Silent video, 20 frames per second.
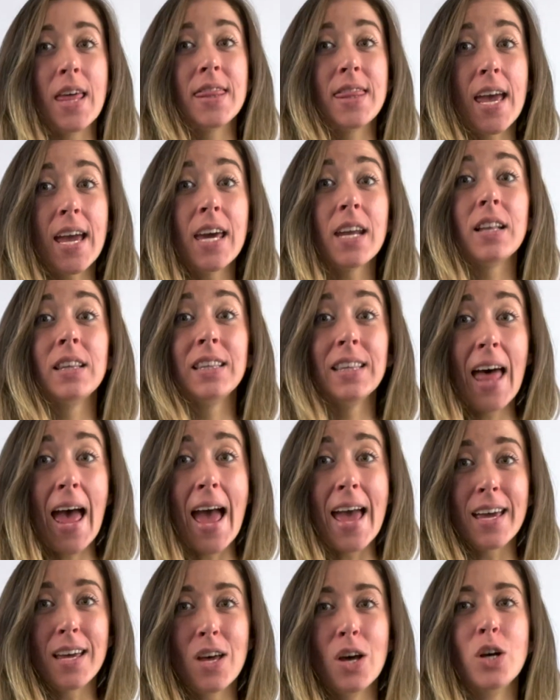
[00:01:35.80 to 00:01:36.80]
they get a
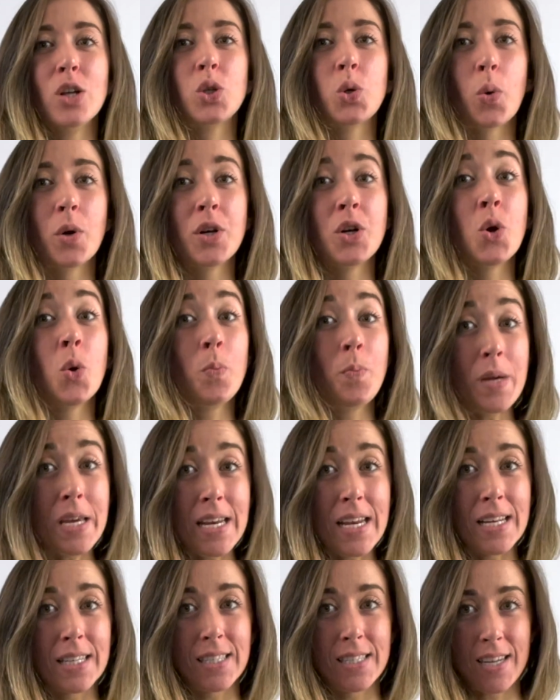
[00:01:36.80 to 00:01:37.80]
leg toward an
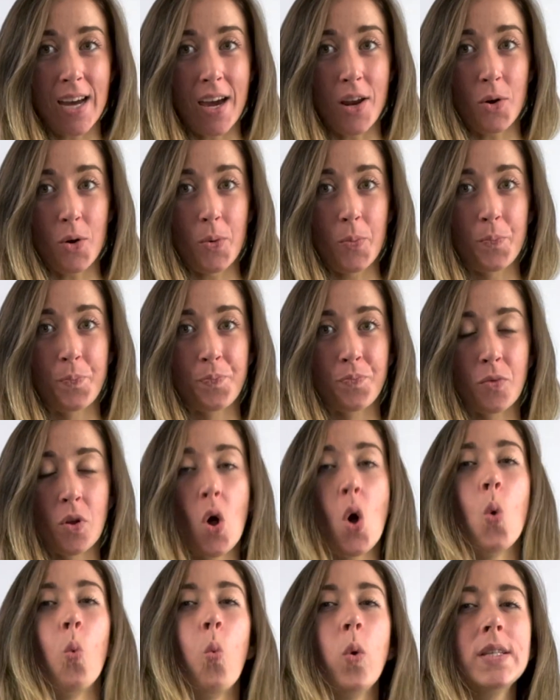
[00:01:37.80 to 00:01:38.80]
obedience title.
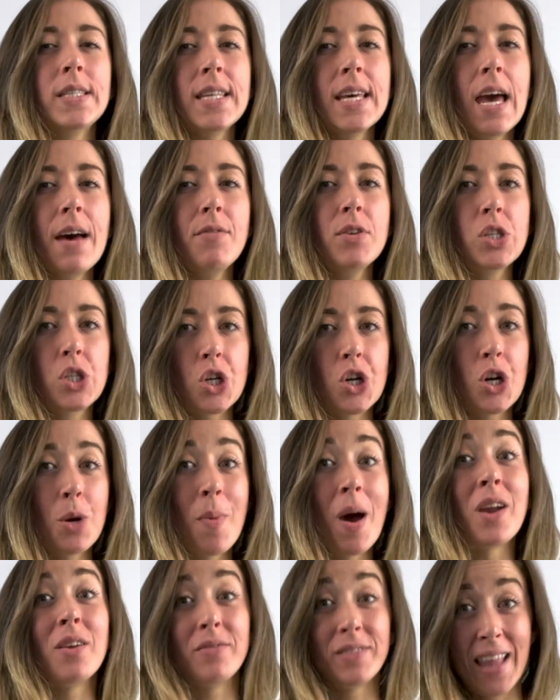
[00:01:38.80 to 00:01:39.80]
Once they have a certain
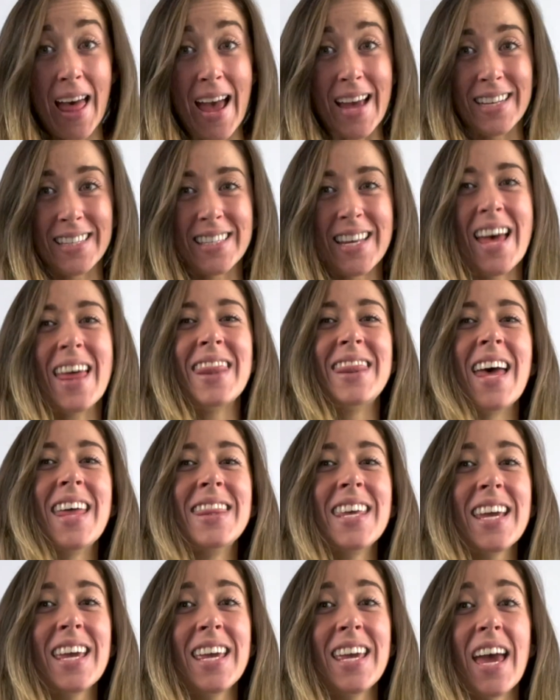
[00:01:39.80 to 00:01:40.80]
amount of legs, then
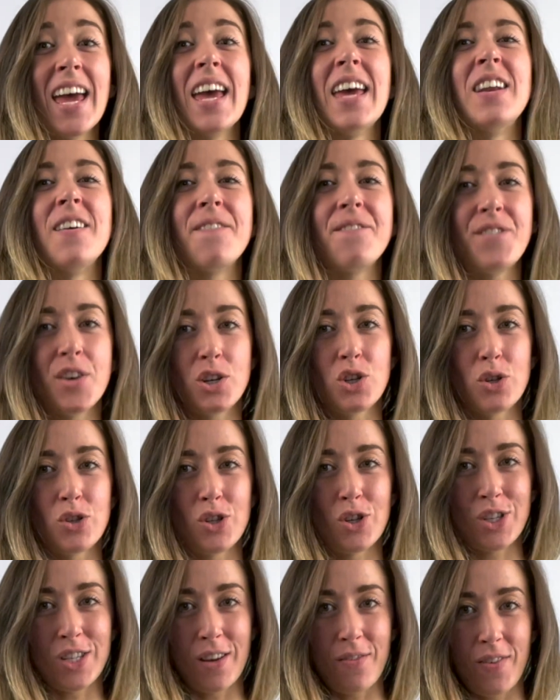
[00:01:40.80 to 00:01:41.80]
they can get an official
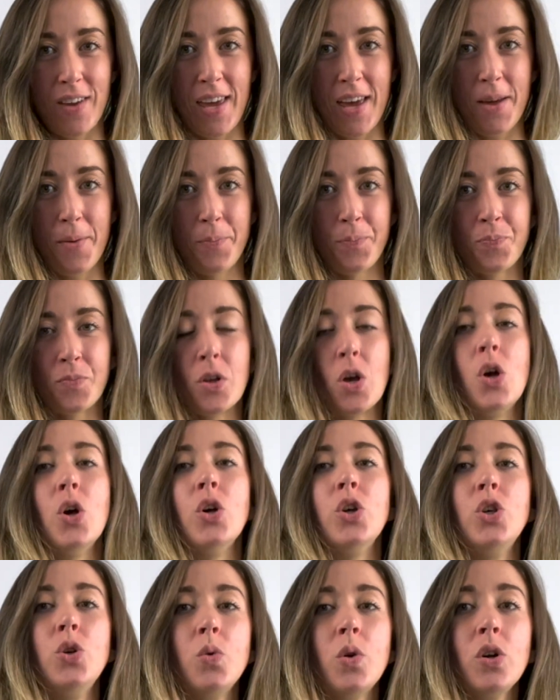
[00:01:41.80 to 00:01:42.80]
certificate.
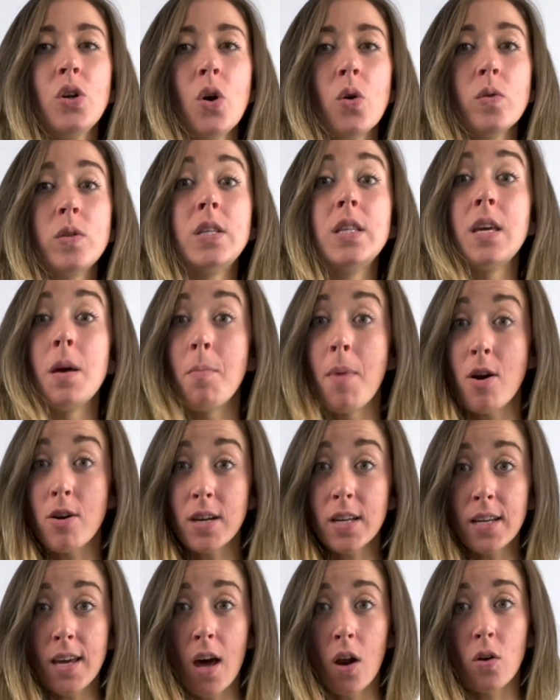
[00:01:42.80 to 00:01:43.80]
You can go to the
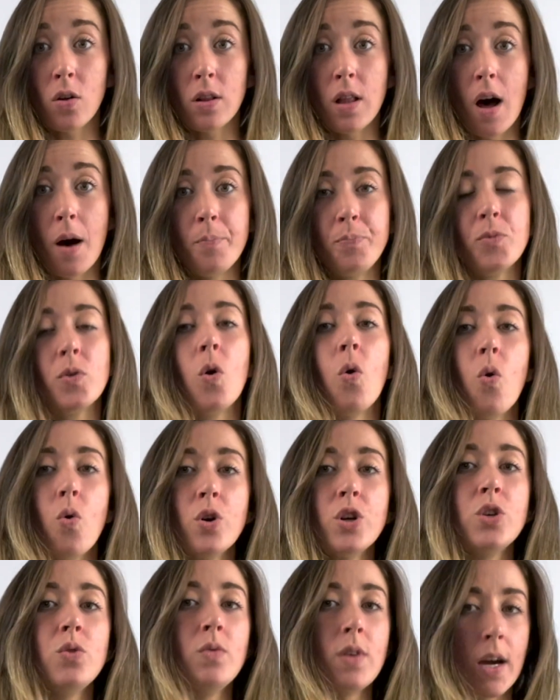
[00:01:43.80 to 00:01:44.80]
American Kennel Club or
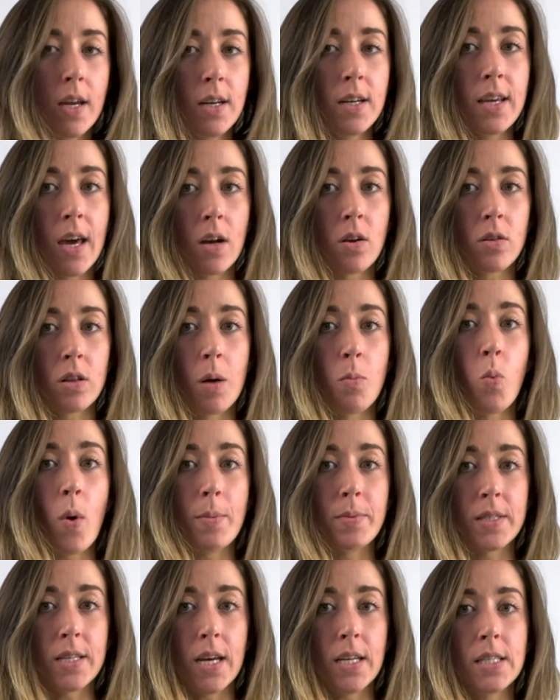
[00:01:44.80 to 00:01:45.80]
United Kennel Club
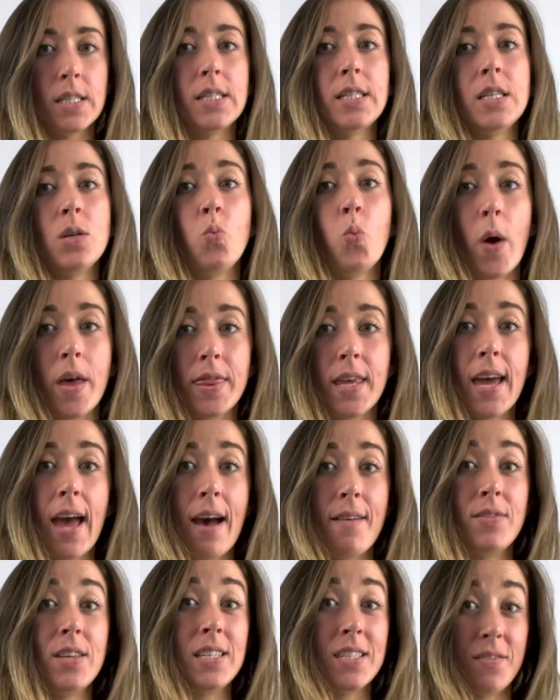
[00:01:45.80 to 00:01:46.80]
website to see when they
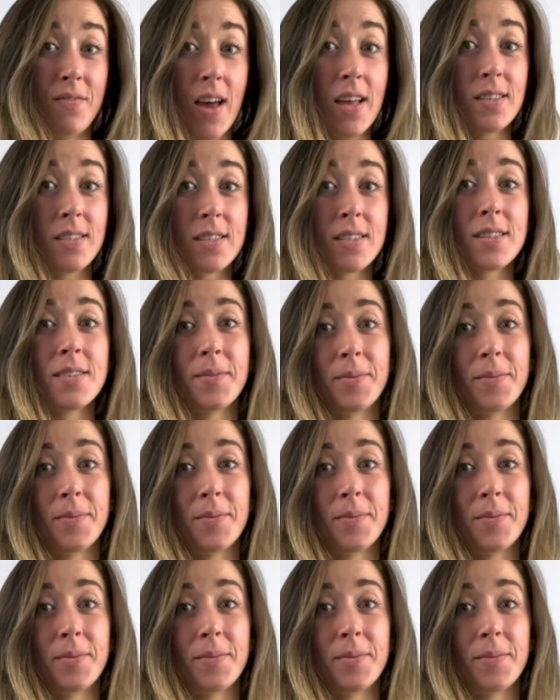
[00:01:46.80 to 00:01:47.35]
have these events.